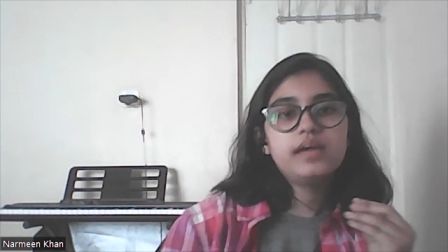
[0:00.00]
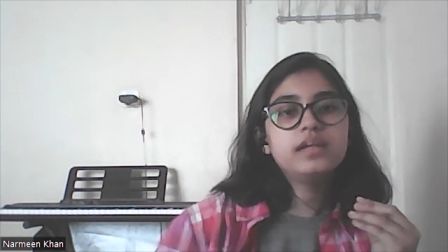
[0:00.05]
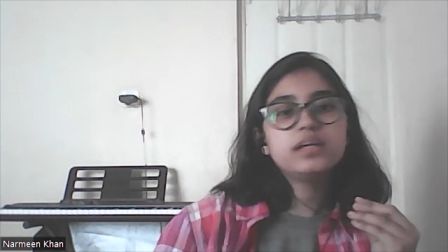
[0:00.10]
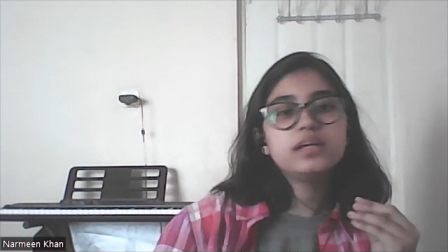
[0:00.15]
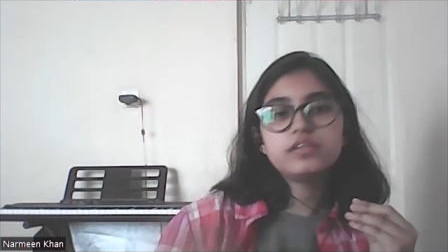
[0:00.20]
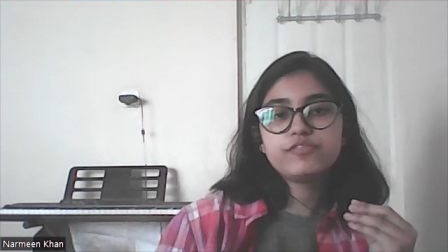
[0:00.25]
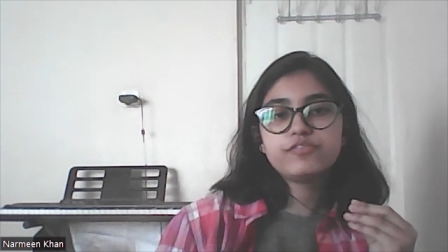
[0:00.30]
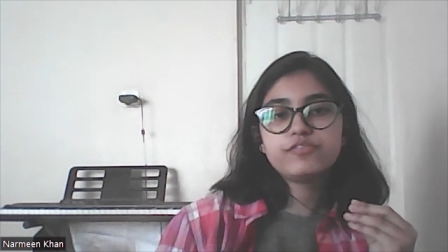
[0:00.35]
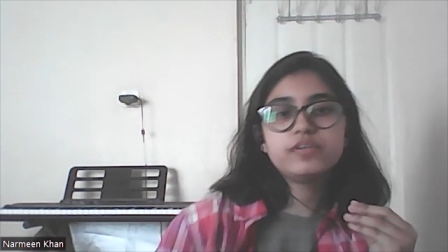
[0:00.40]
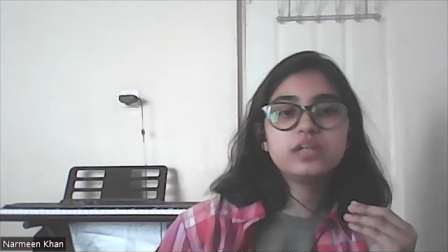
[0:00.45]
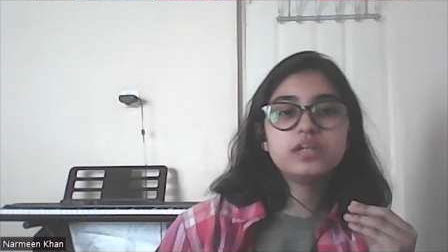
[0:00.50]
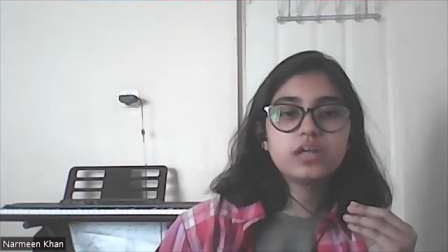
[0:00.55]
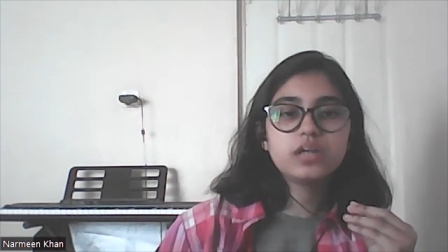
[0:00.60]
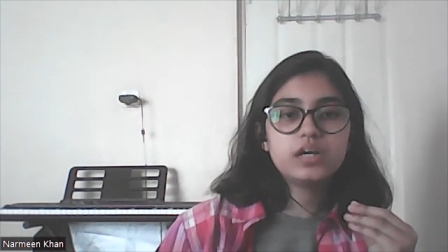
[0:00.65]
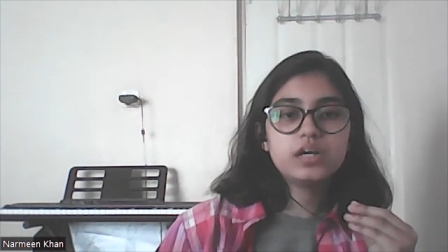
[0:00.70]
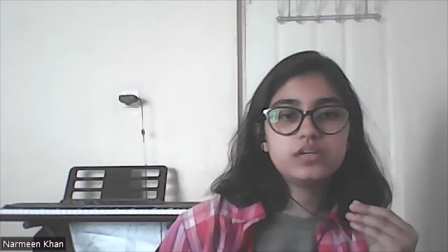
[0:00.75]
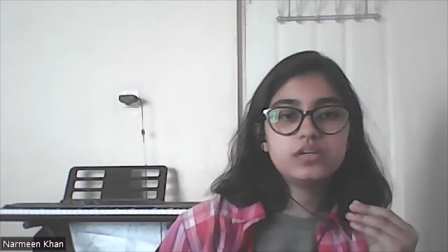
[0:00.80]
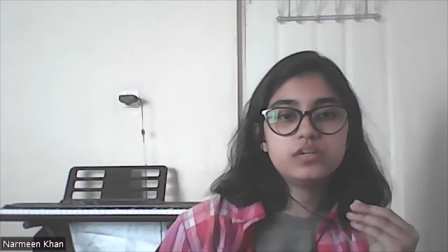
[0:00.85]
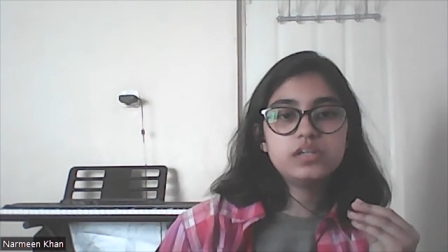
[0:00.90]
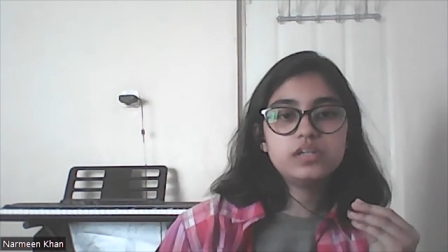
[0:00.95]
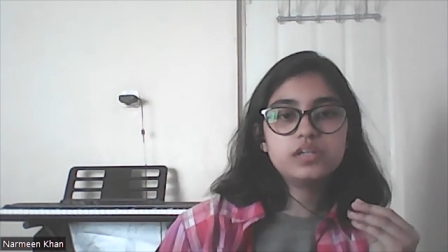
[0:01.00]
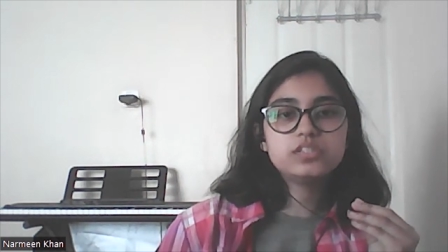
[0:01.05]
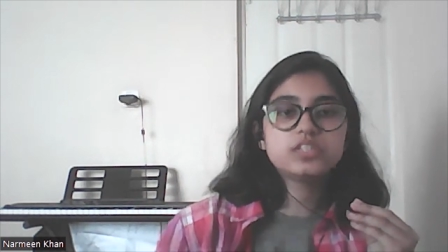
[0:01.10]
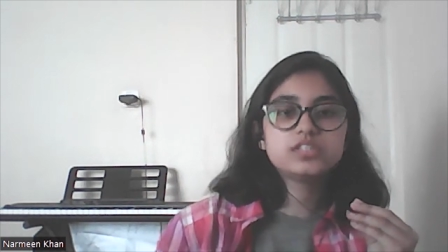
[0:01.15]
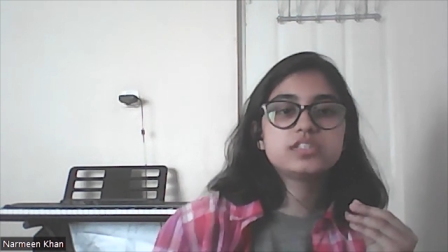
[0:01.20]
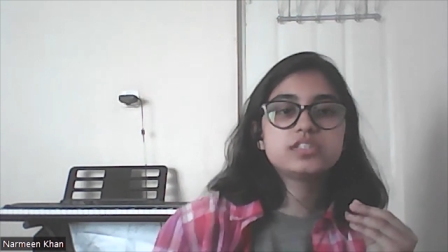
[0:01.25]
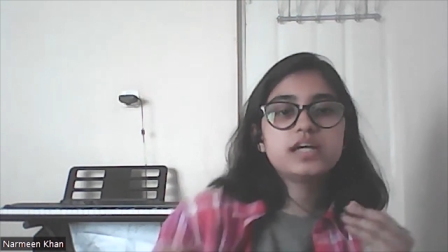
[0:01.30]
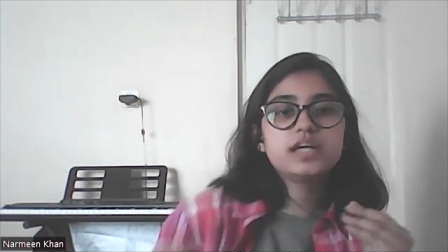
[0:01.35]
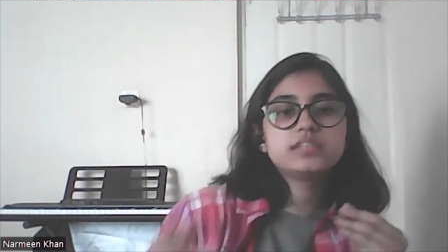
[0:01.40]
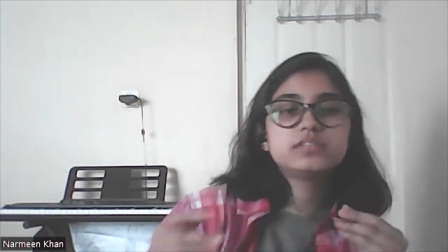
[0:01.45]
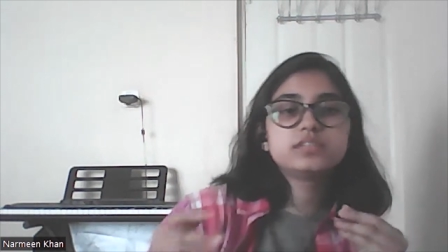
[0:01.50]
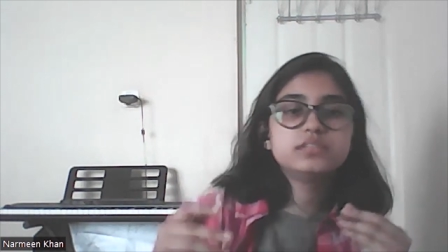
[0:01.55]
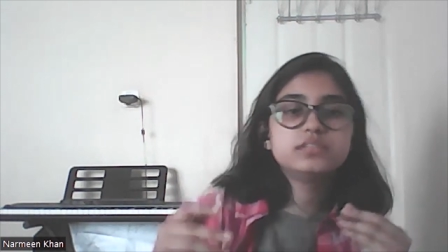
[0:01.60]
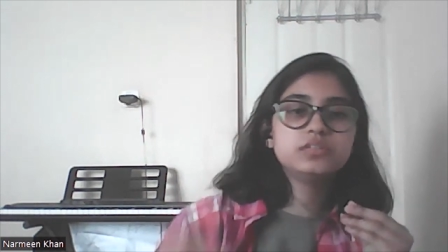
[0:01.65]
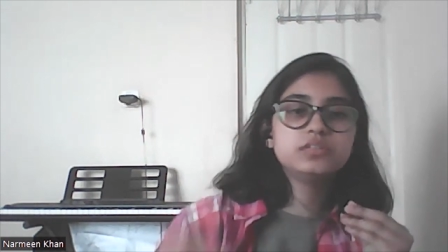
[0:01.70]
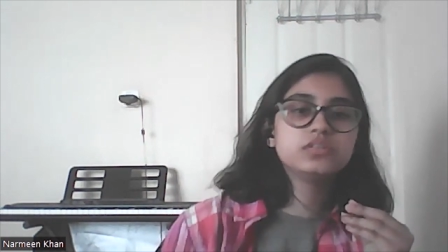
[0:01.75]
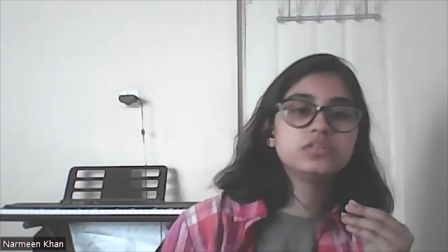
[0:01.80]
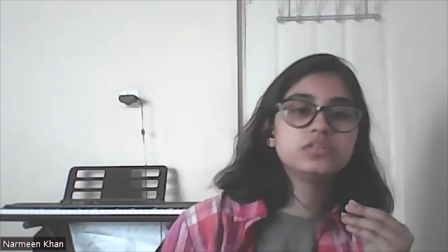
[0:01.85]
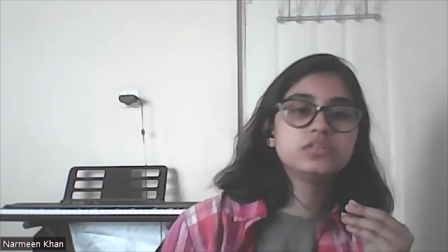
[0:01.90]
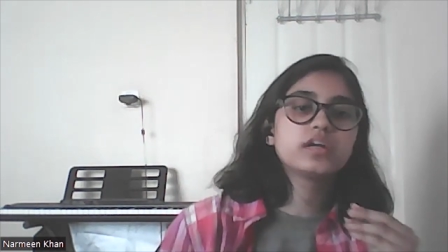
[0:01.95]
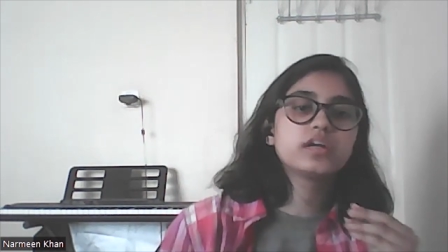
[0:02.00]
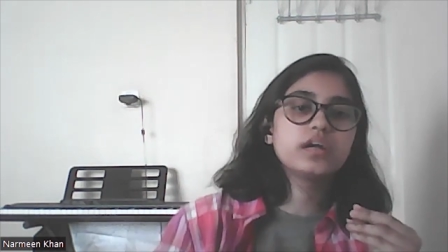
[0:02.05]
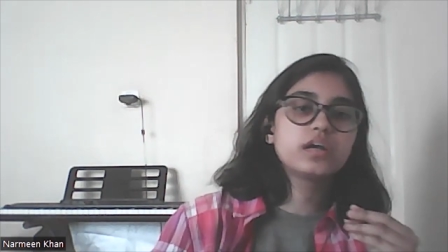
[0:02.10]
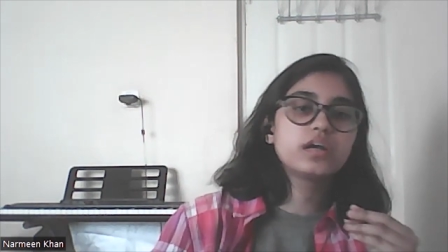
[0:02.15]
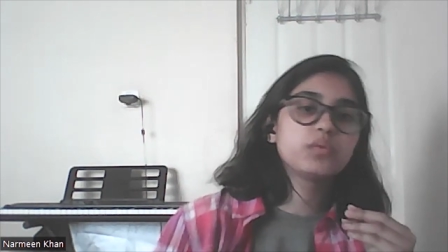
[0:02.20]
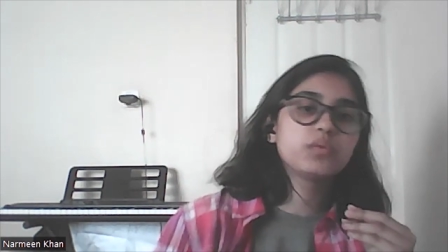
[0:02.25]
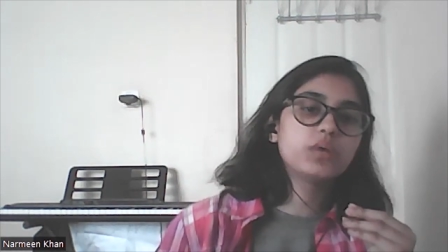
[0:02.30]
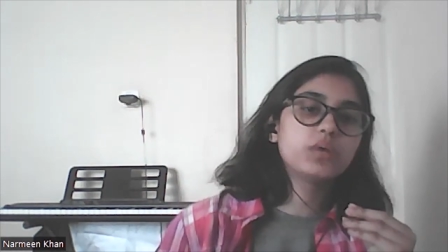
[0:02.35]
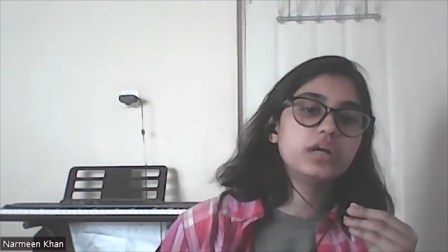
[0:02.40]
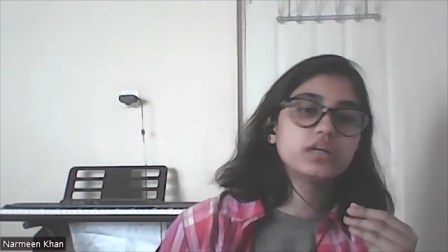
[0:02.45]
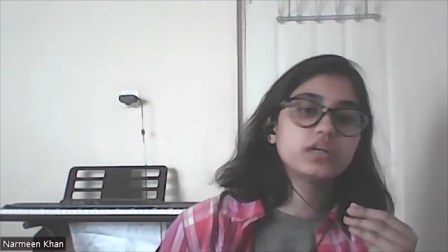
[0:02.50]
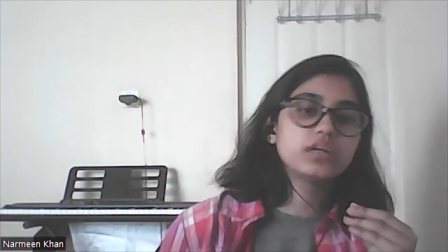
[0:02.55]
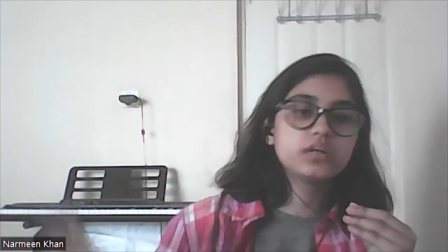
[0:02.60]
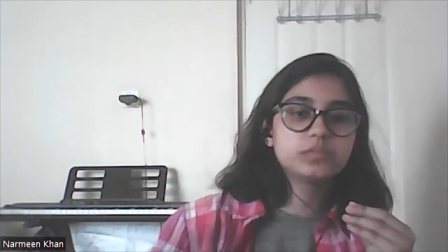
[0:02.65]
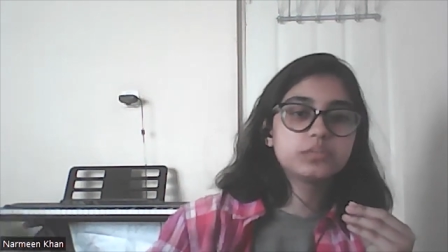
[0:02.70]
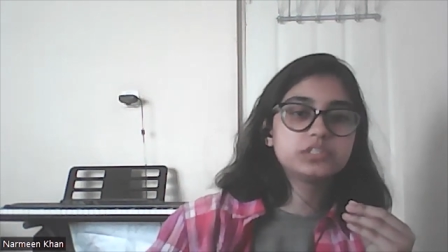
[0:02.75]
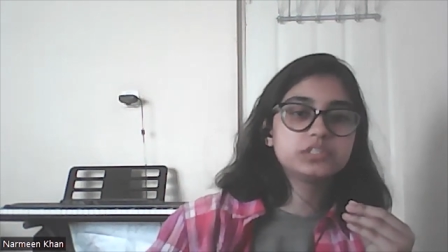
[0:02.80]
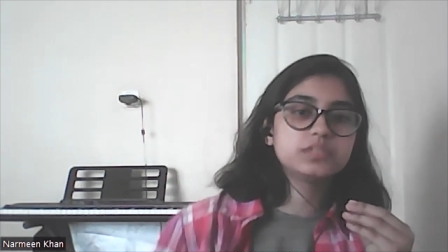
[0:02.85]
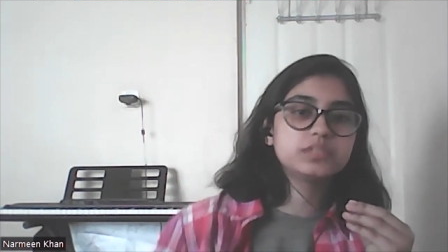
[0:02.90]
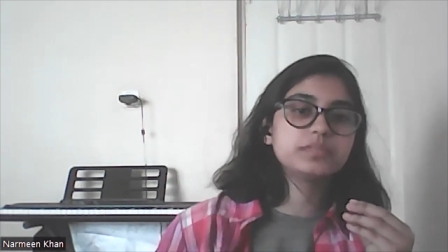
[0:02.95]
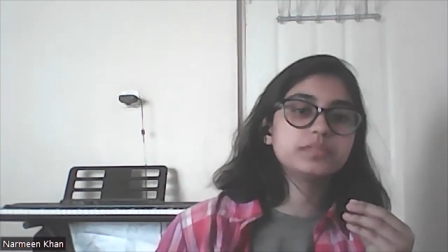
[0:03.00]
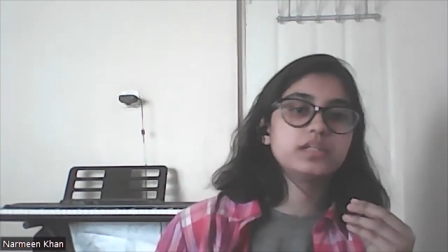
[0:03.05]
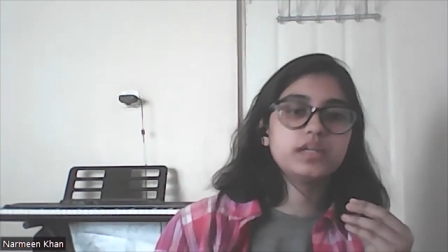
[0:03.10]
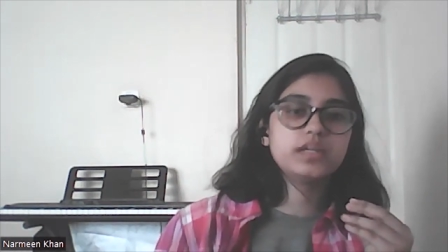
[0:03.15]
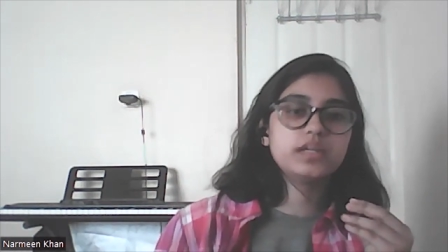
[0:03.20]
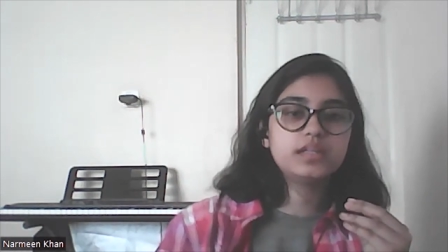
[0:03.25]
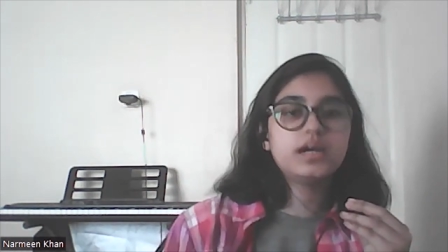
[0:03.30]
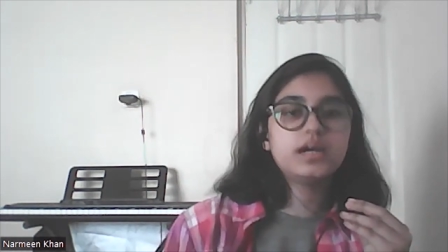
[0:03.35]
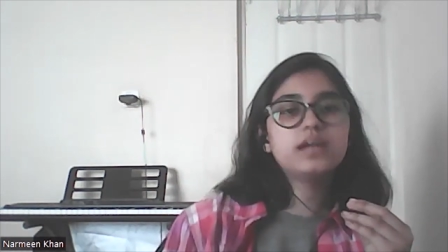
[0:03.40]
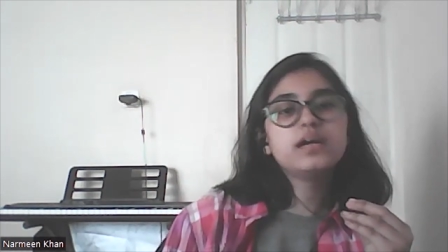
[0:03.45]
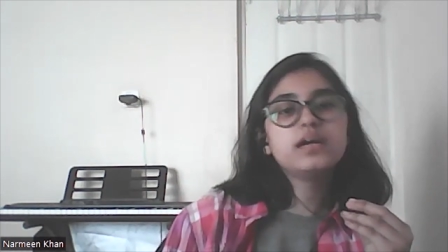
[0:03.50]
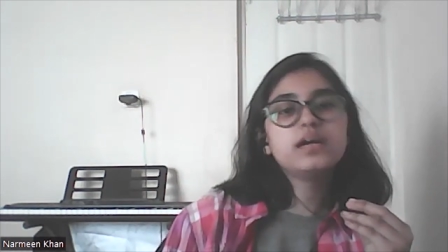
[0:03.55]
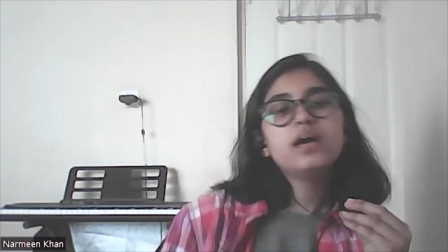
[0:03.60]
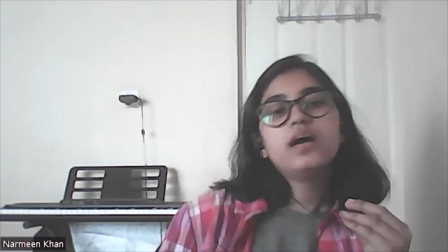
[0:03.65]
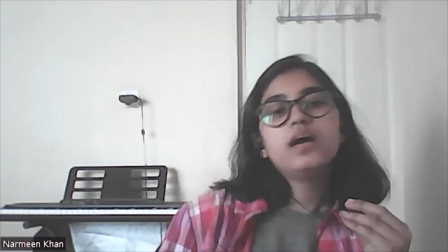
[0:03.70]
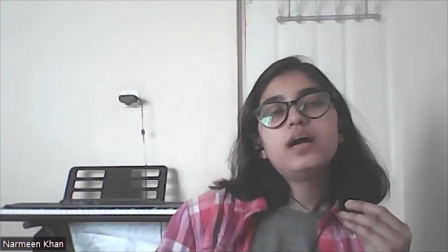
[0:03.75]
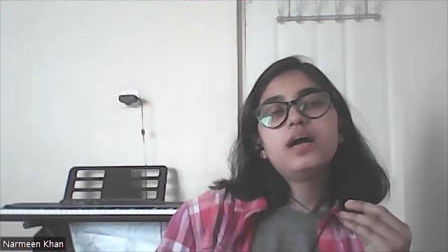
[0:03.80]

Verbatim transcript: in a different country just as you know the cricket world cup or something like that